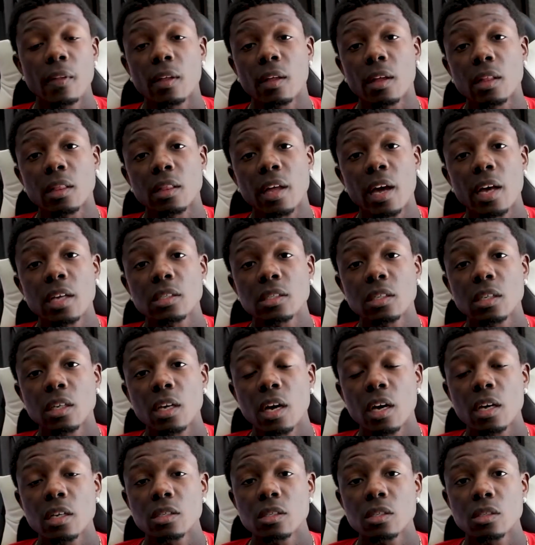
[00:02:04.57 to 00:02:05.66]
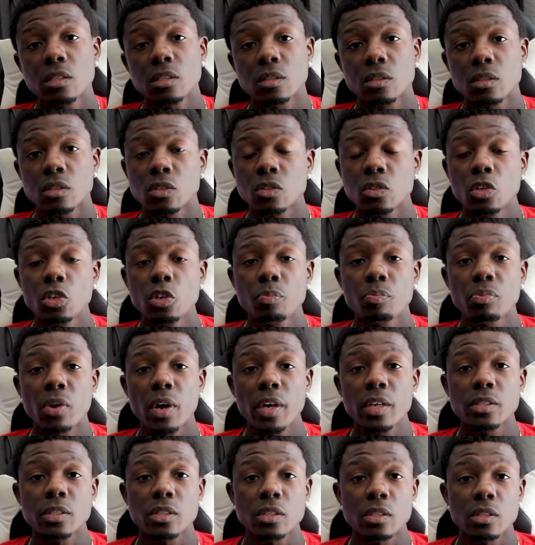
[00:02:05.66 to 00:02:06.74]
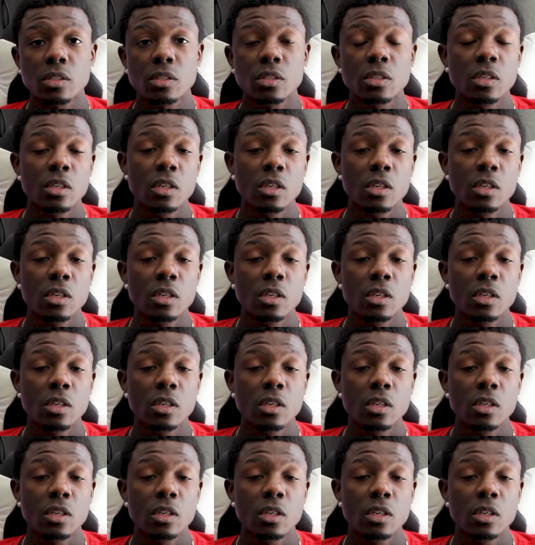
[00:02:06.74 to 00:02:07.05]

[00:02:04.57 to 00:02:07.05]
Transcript: And lastly guys, know your prices.